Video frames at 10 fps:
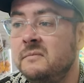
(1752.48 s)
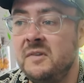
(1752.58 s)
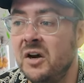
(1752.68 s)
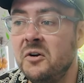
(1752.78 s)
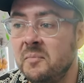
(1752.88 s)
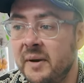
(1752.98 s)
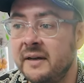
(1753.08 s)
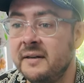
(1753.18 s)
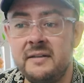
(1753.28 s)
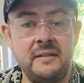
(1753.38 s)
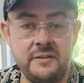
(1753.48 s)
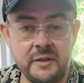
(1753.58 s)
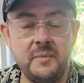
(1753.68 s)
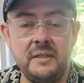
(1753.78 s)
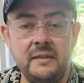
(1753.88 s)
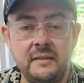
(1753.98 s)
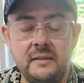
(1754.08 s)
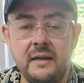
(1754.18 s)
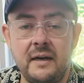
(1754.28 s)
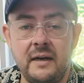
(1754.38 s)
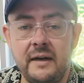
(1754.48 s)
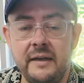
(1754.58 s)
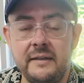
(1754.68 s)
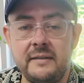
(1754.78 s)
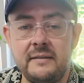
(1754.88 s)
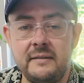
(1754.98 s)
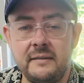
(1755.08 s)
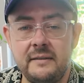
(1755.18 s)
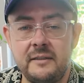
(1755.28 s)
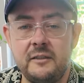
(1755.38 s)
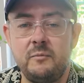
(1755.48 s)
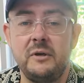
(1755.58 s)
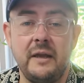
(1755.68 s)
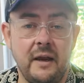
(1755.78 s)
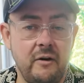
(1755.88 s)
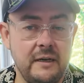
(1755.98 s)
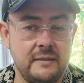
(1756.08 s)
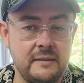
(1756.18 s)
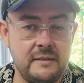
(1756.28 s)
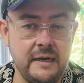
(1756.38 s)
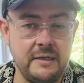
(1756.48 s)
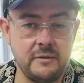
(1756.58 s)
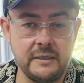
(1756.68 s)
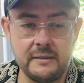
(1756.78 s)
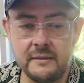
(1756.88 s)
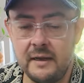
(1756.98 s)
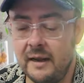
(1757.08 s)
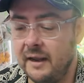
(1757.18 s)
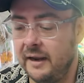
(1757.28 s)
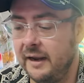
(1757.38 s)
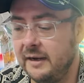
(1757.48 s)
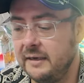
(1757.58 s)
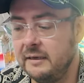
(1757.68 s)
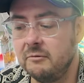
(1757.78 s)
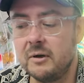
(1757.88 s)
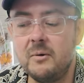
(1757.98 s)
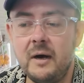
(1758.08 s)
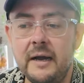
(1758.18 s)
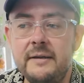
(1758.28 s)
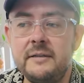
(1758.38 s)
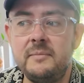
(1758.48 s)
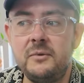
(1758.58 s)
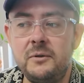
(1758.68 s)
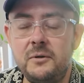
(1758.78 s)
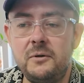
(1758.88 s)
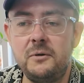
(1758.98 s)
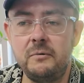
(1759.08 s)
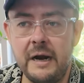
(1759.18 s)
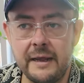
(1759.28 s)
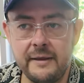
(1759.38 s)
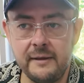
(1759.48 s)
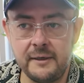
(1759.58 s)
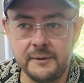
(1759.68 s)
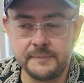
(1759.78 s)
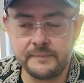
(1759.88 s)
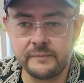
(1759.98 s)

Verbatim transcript: known better to the gypsies. Uh, it's, it's precarious, it's dangerous, and it requires a more oracular,